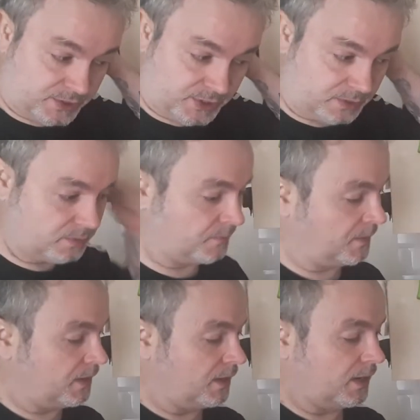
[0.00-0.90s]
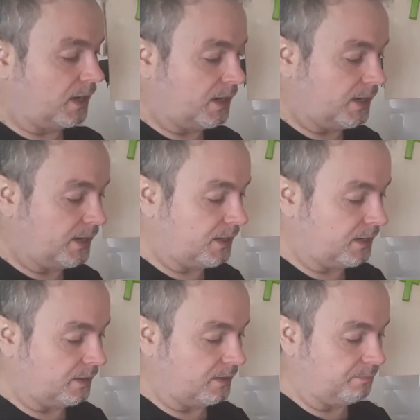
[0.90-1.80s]
So
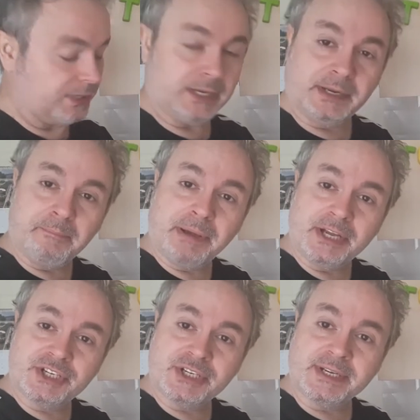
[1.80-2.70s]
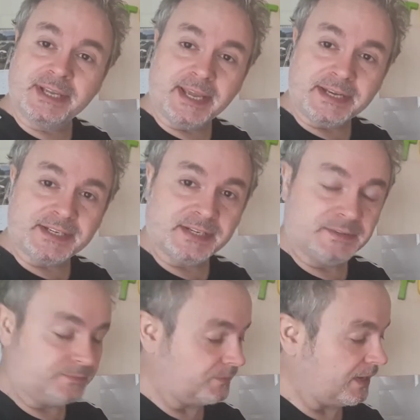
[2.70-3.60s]
I, being an impatient git,
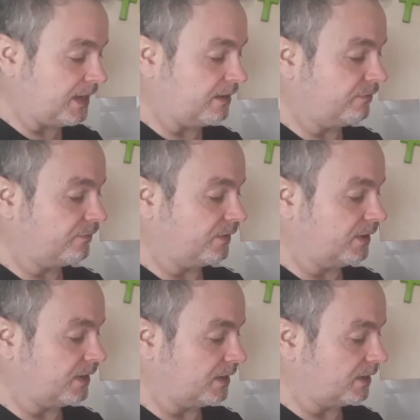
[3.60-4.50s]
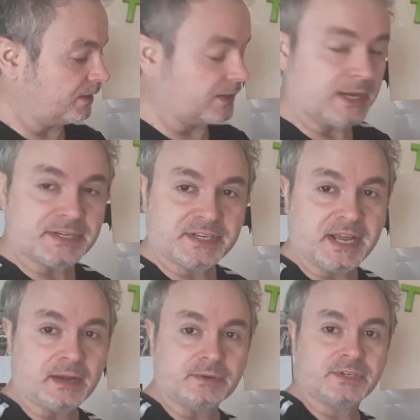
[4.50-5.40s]
have cut
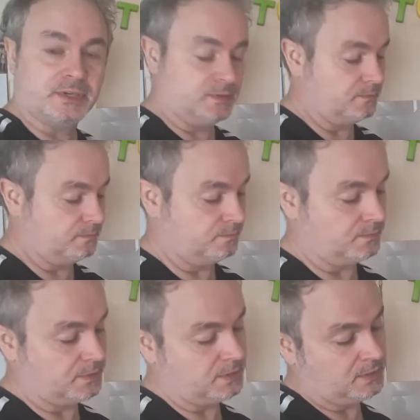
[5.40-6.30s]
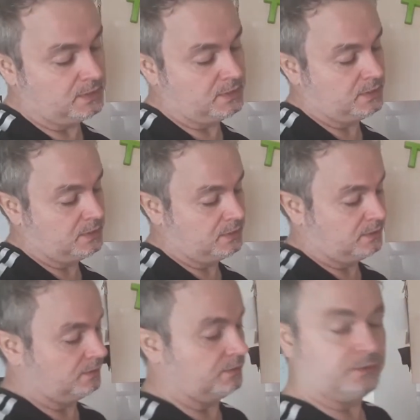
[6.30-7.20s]
out
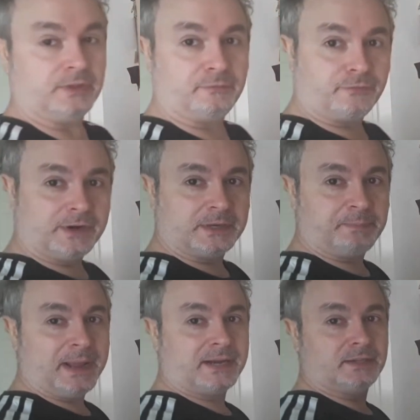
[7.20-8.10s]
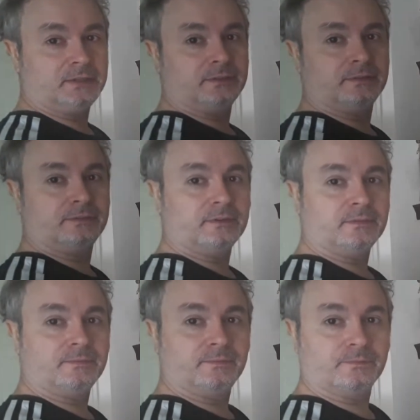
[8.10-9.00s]
the front panel
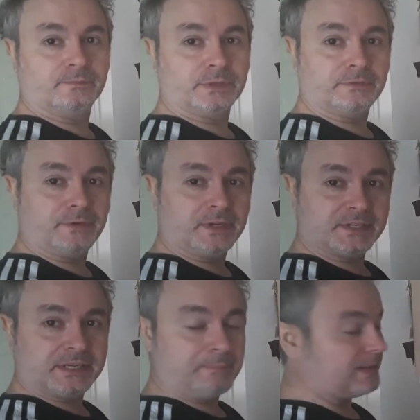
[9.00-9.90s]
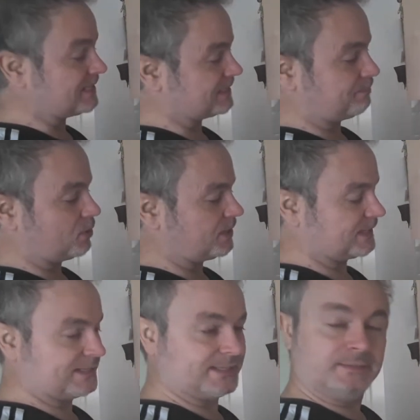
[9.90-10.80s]
for the flux capacitor
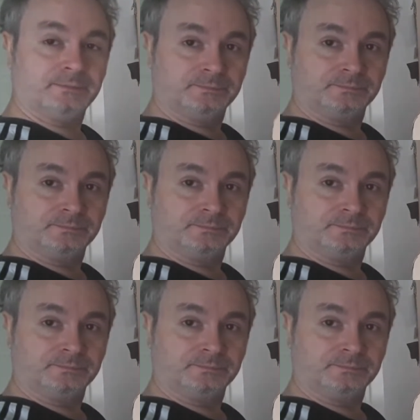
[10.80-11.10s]
box.